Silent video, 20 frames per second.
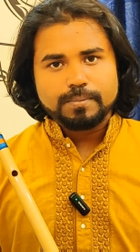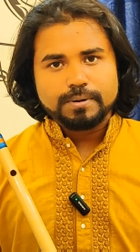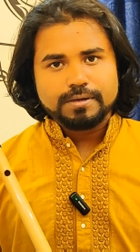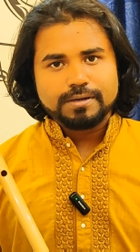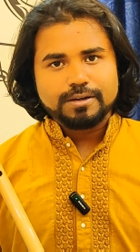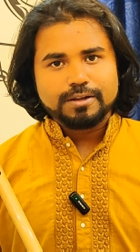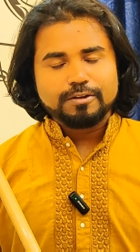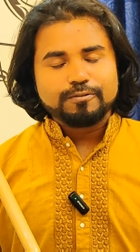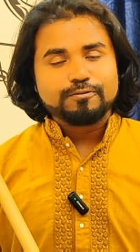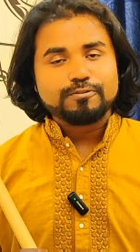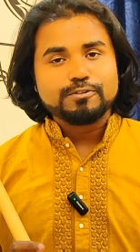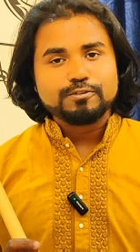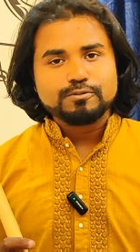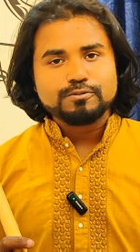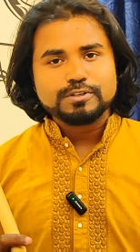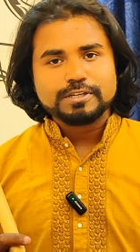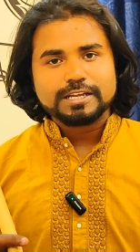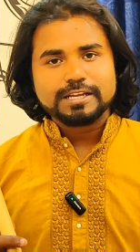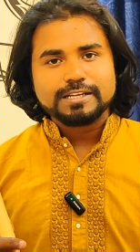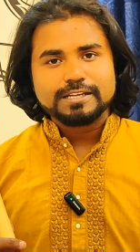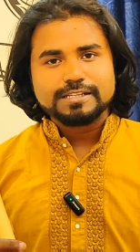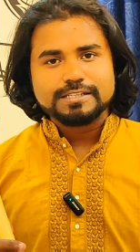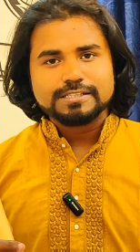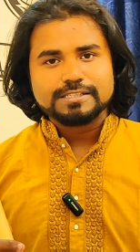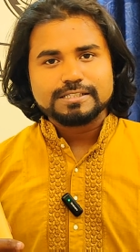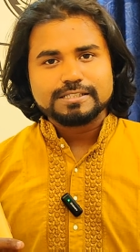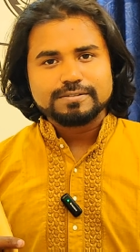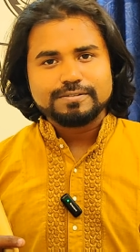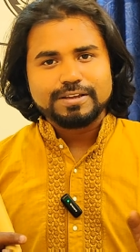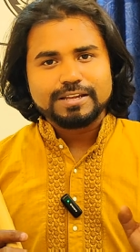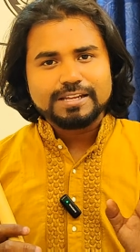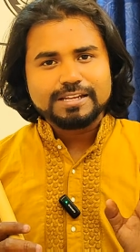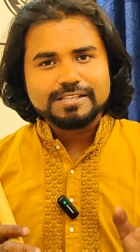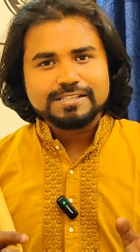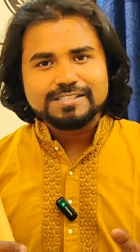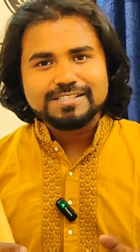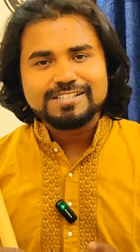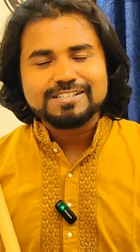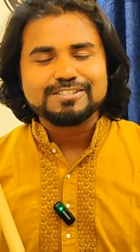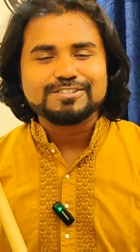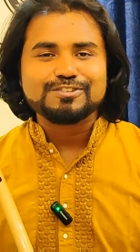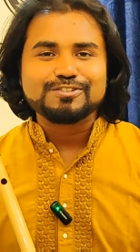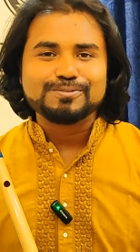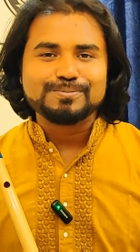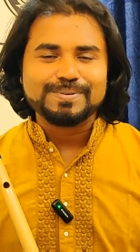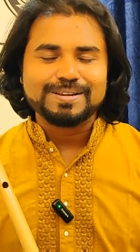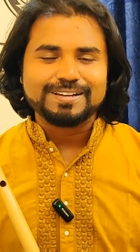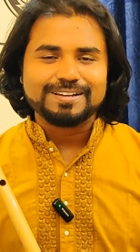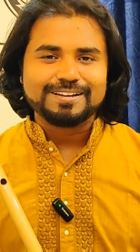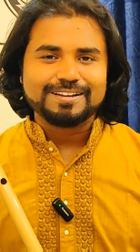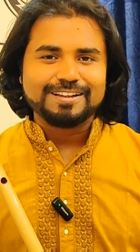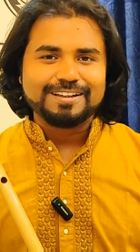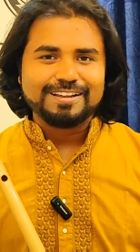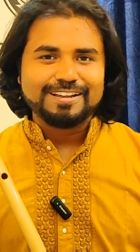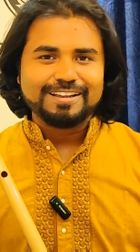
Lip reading: But flute is very easy instrument.